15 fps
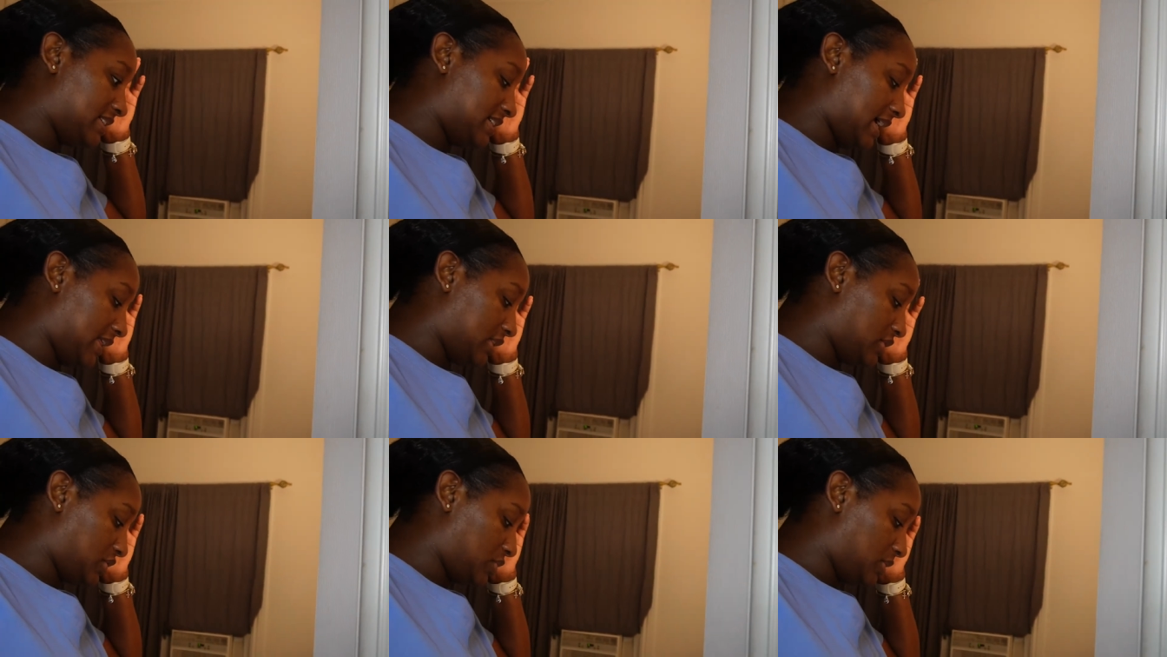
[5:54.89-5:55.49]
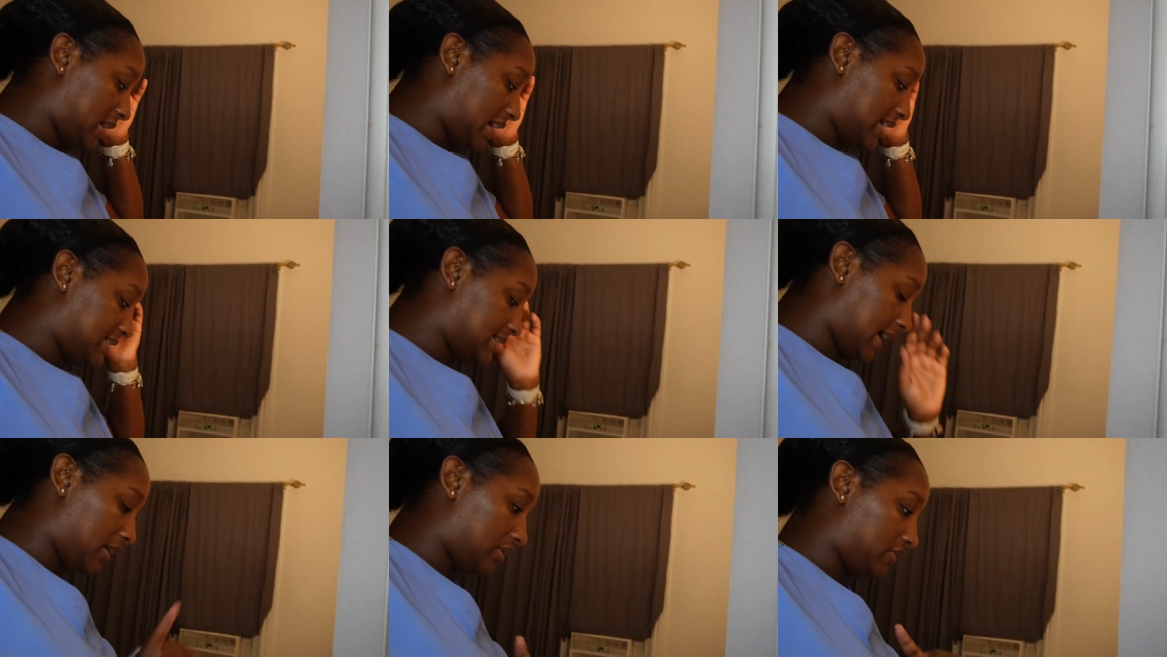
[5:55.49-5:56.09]
to take the
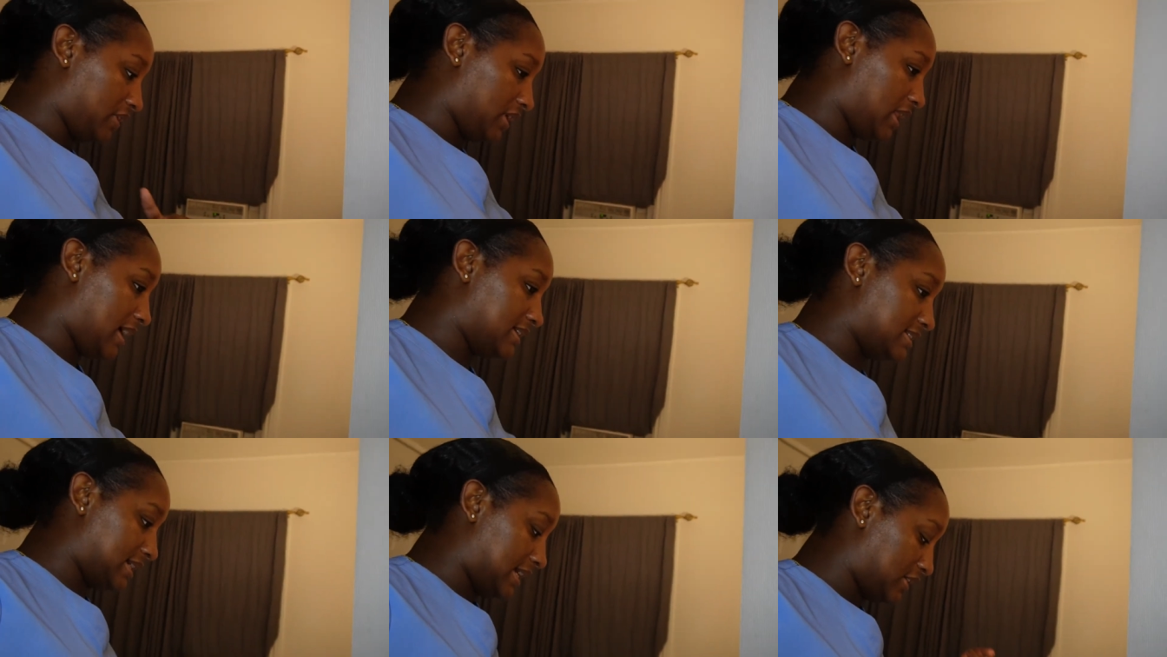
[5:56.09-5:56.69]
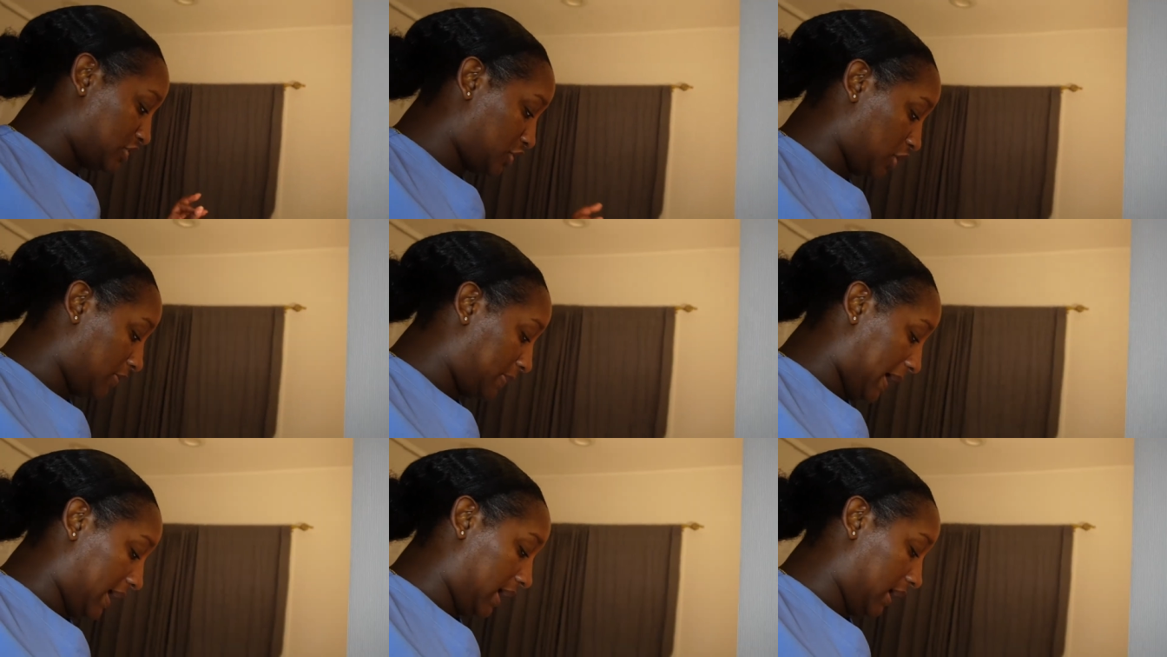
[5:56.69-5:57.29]
suitcase out of the closet and
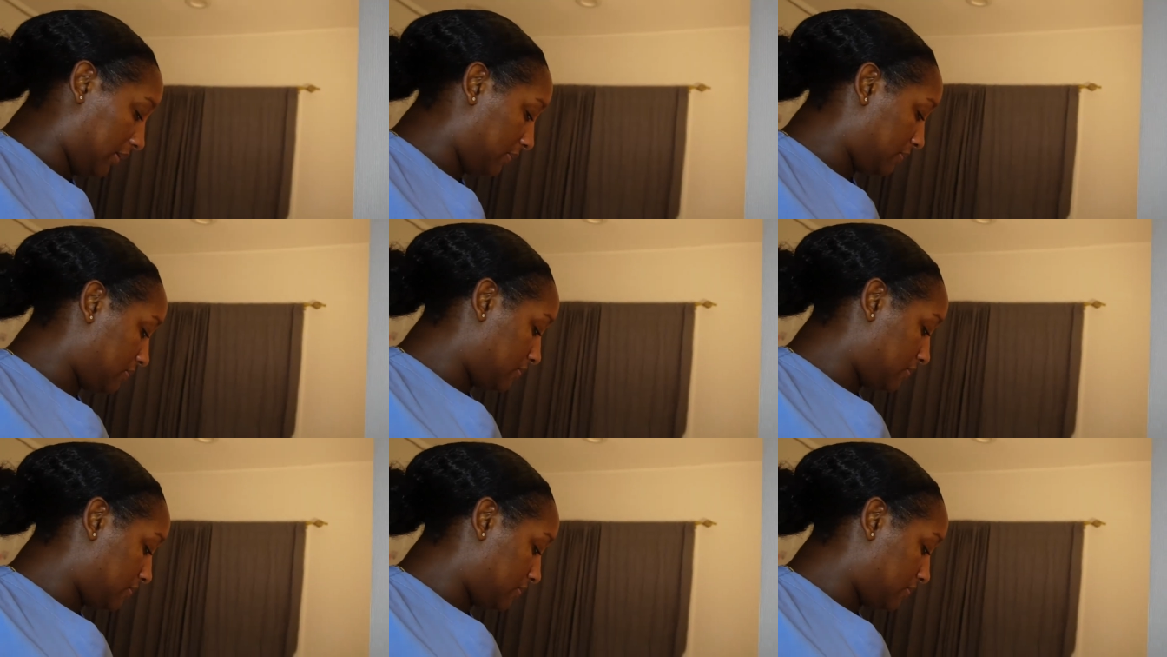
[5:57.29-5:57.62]
start packing.